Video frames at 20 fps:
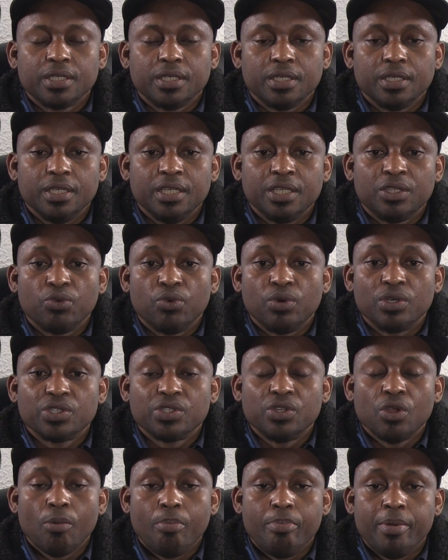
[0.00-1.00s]
it was
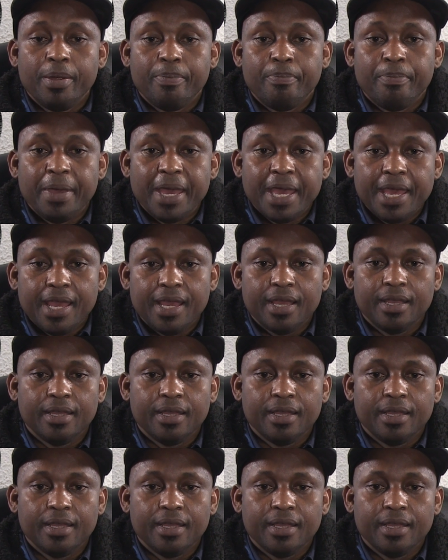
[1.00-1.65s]
not prepared